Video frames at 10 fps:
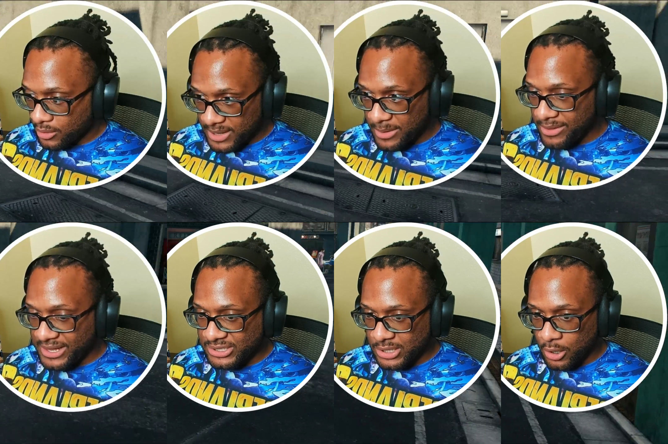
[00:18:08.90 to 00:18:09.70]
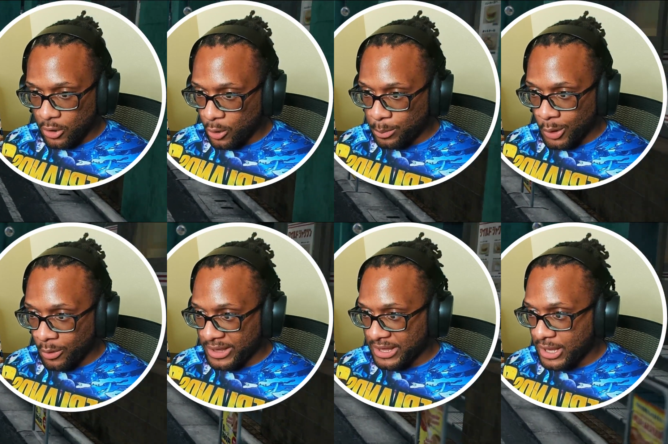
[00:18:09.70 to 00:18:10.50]
maybe that's just a whole
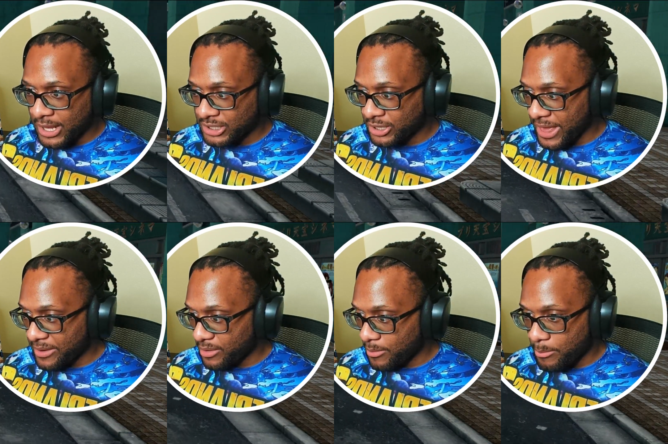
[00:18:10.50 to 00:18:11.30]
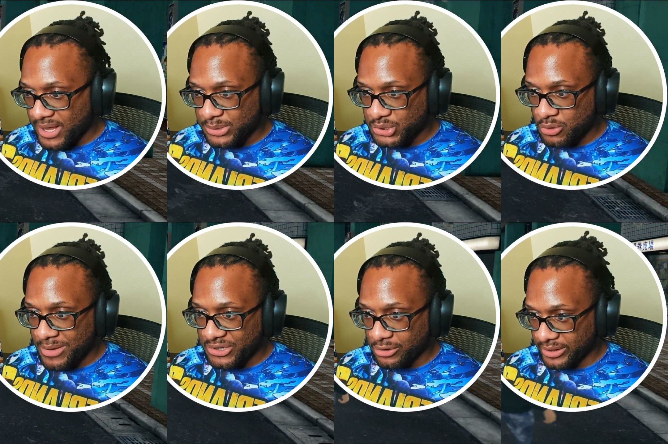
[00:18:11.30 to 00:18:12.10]
ploy he got to like mess with you
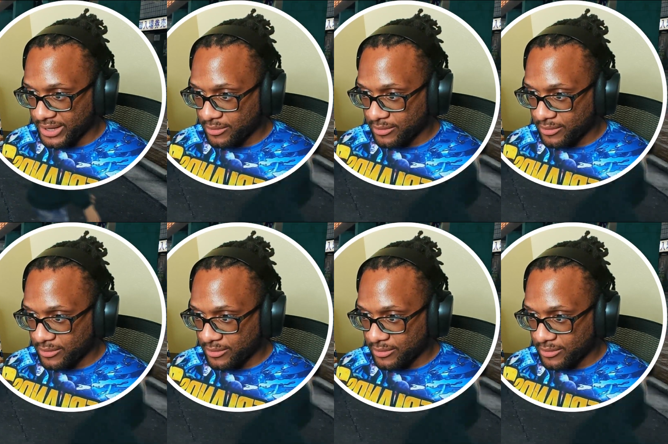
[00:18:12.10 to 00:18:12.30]
mentally.